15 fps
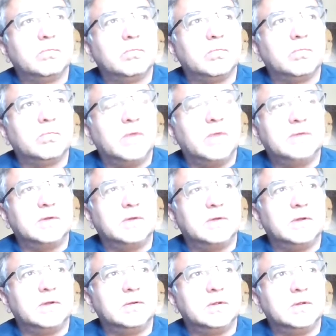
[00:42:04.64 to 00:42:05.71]

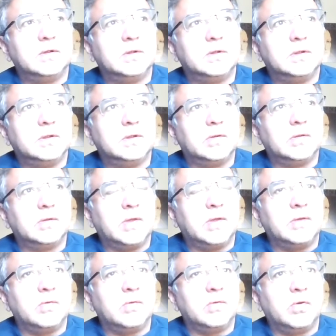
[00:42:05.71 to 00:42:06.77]
Dasein,
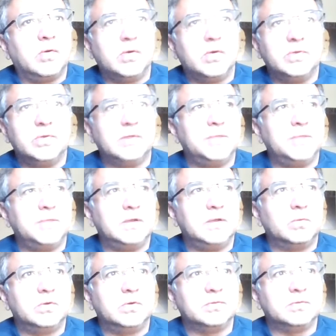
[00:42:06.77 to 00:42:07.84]
and although you think being in
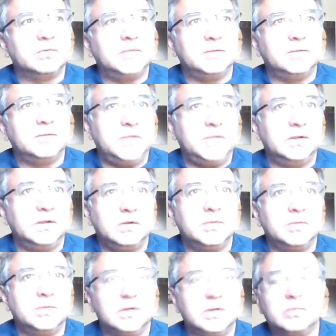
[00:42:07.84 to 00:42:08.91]
the world just means being a
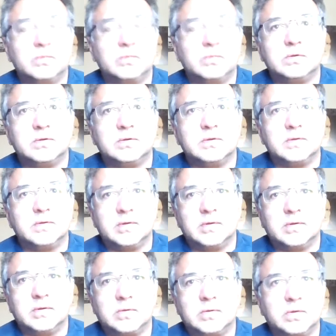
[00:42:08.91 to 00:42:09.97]
human in the world, and
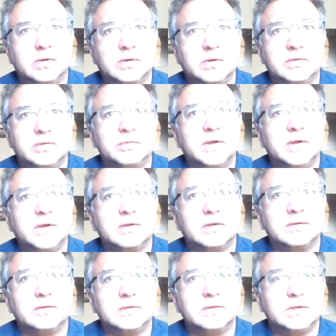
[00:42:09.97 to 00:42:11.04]
according to all these
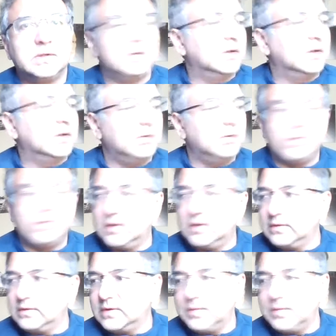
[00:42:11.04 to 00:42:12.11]
predicates, you got to do
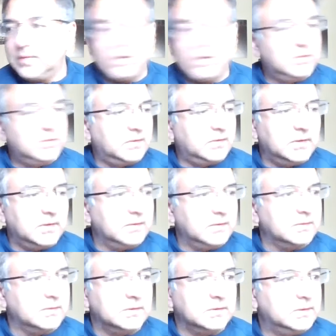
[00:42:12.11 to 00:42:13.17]
things, you got to make use of
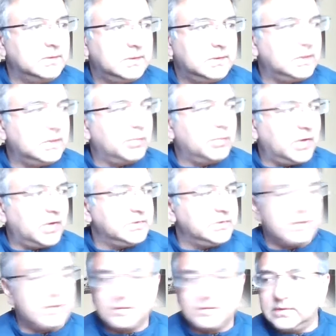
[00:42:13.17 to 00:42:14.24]
things, and you got
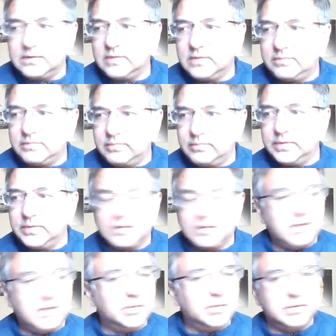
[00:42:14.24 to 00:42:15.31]
projects, and you got to build a
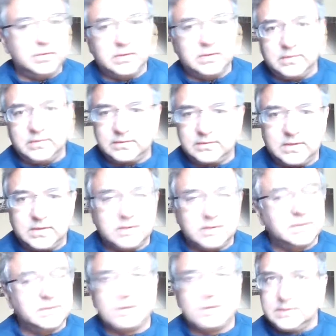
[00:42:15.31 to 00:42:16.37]
table, and you got to this and that.
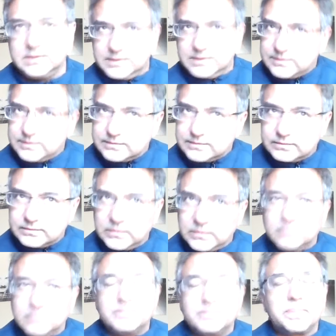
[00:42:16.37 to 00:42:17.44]

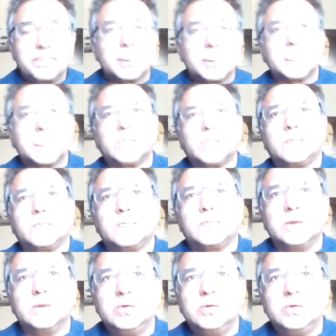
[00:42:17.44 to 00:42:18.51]
Nope.
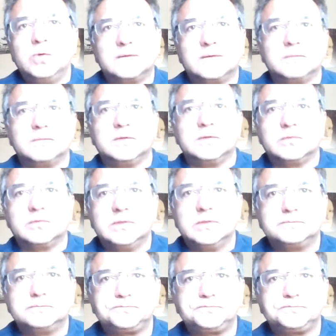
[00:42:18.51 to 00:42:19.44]
The who-ness is a mystery.